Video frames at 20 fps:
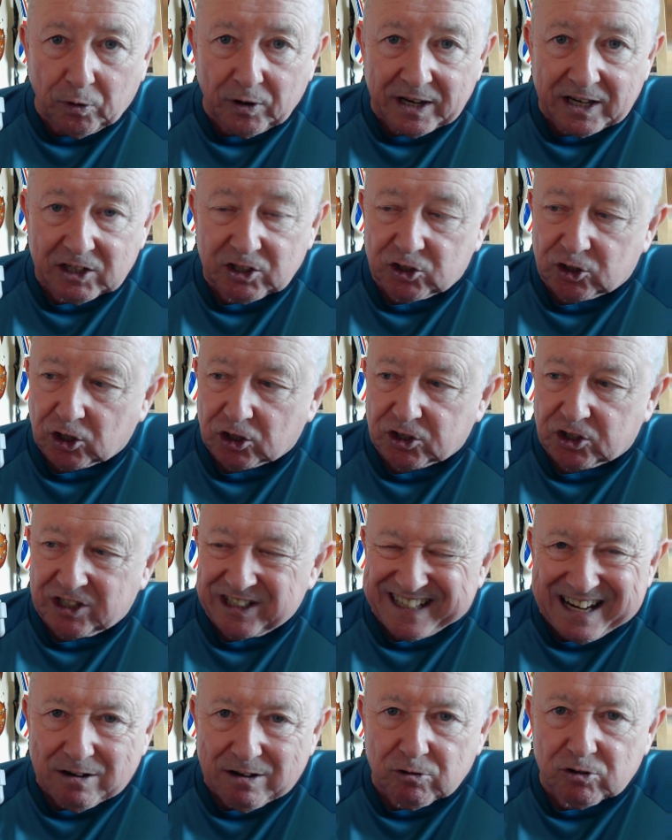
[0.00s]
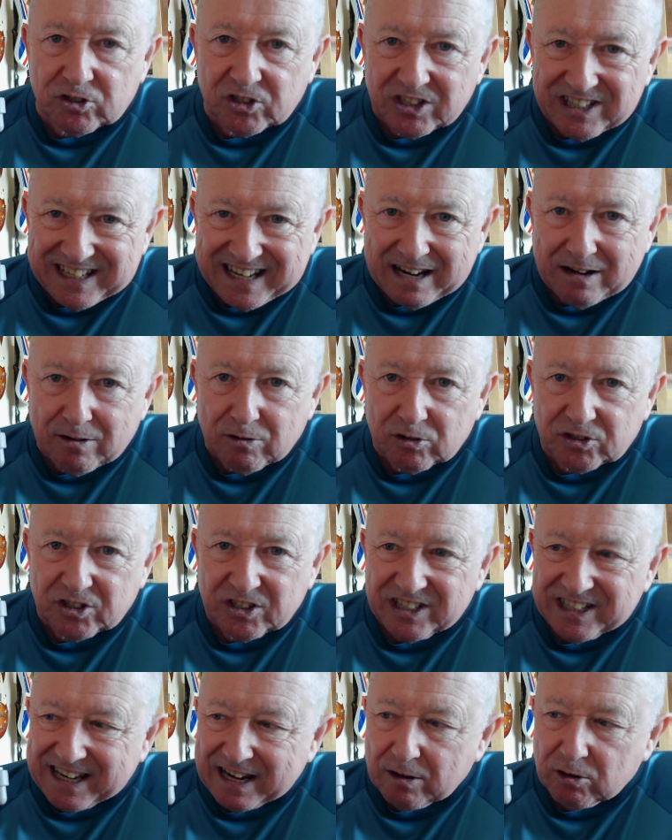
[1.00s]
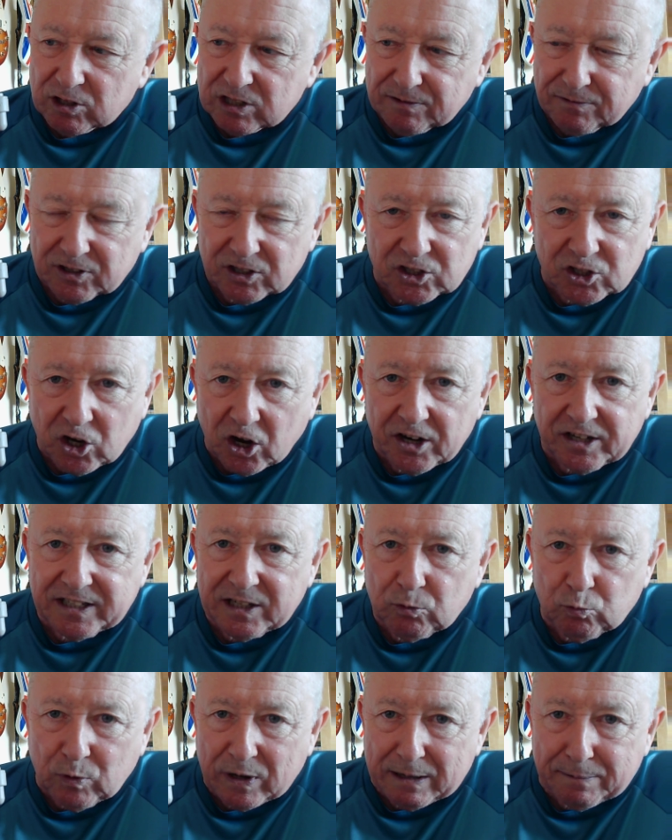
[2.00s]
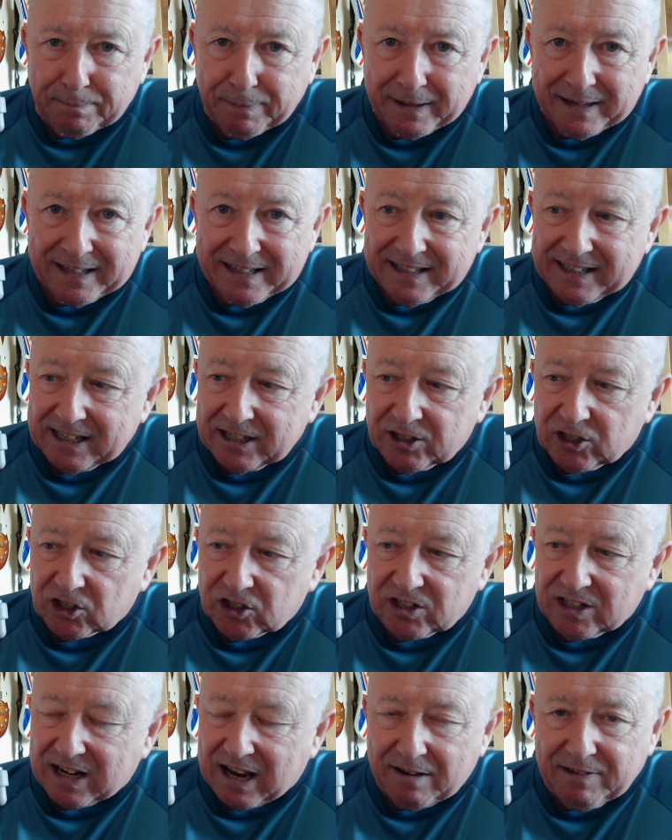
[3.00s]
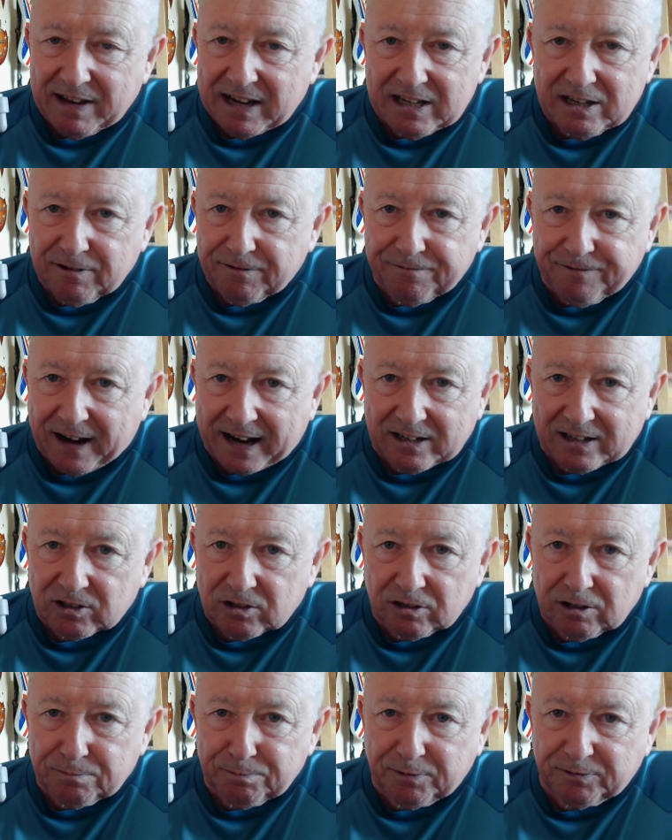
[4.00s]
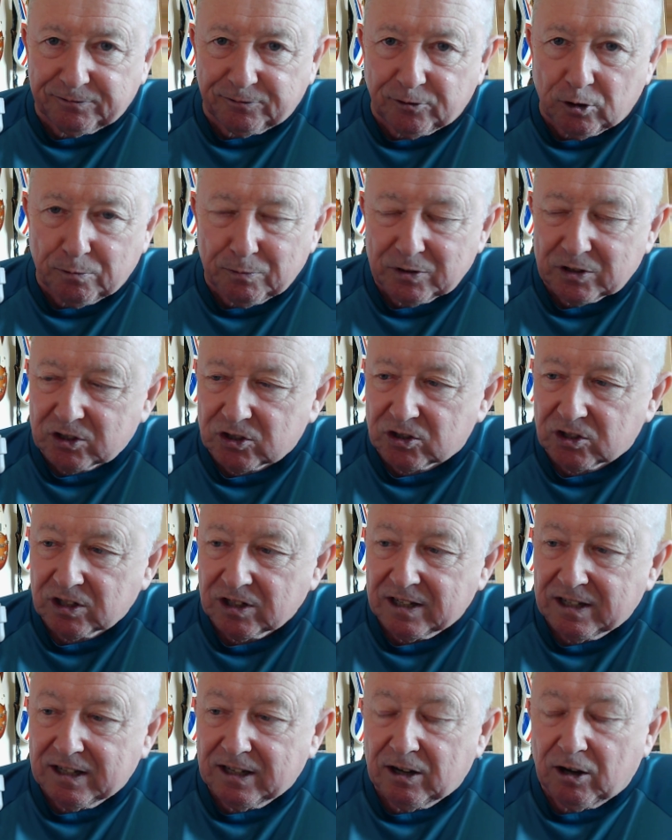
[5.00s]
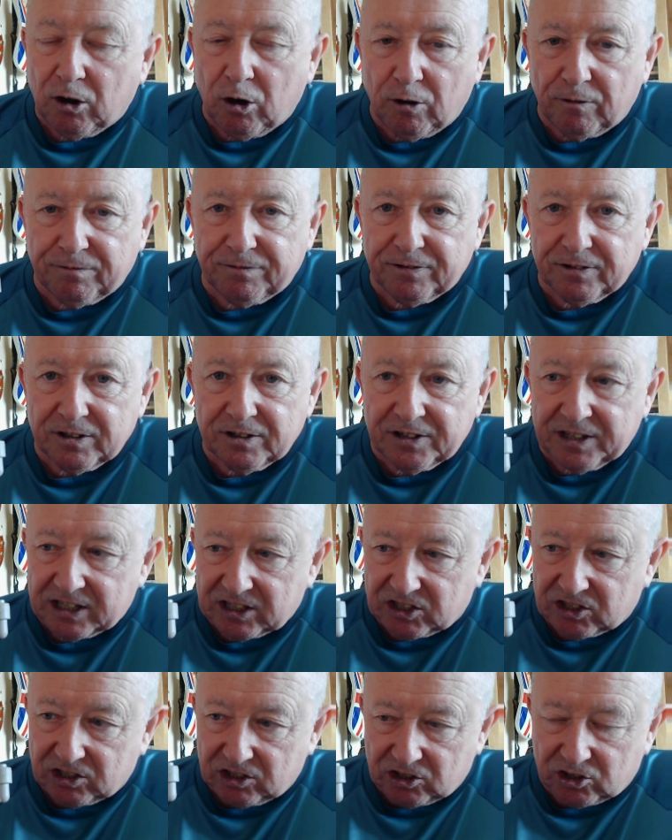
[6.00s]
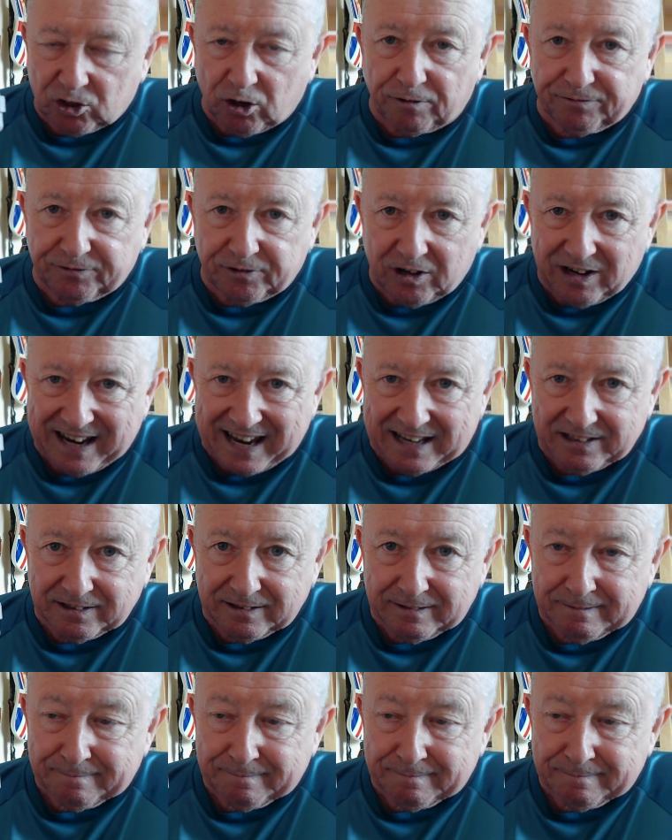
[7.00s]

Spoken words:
It's just years and years and years of a tiny weep. It doesn't have any effect on the performance of this softener head.